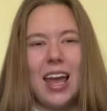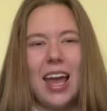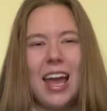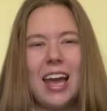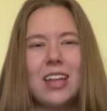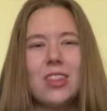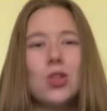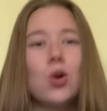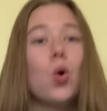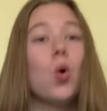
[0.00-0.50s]

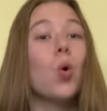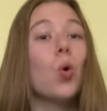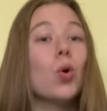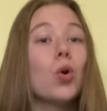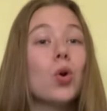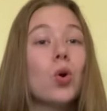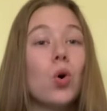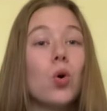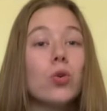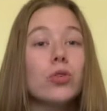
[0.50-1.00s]
and the
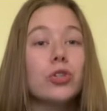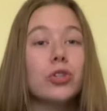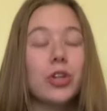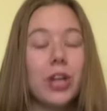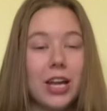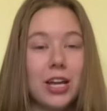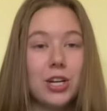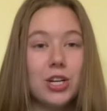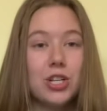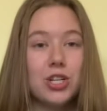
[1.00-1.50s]
horticulture
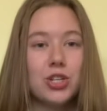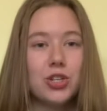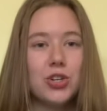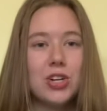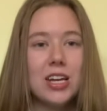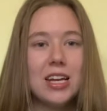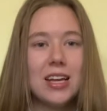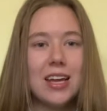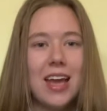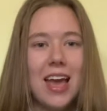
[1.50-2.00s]

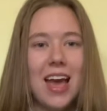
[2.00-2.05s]
industry,